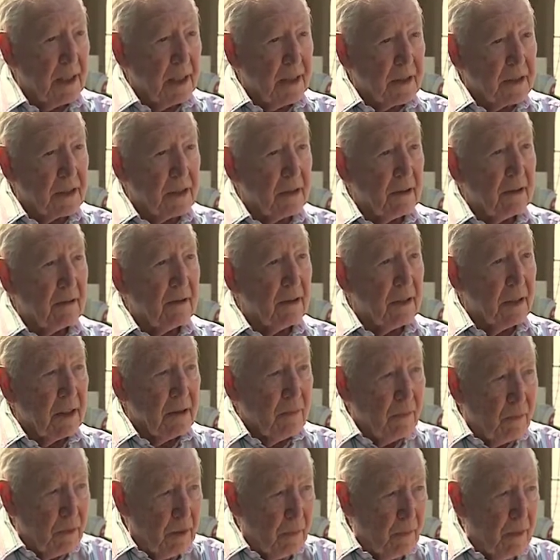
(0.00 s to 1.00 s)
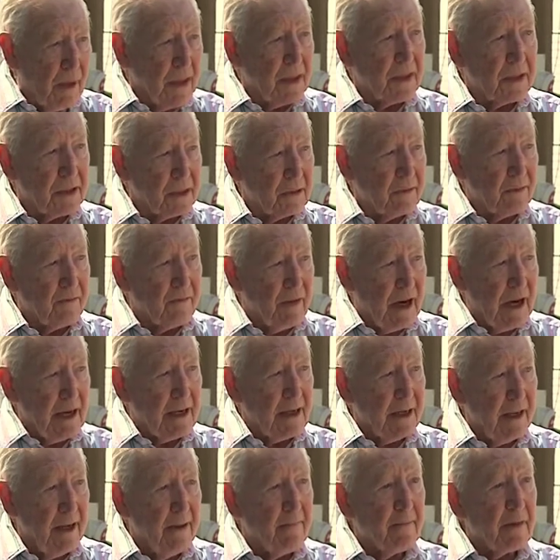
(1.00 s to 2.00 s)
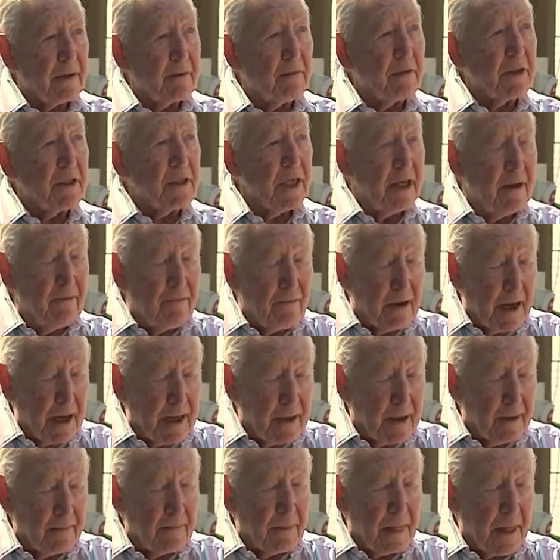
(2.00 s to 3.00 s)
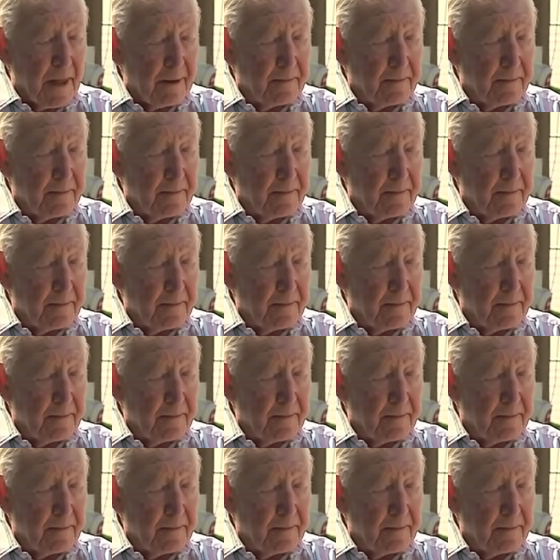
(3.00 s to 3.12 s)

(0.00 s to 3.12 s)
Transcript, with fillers: So we went to find him, and we did find him.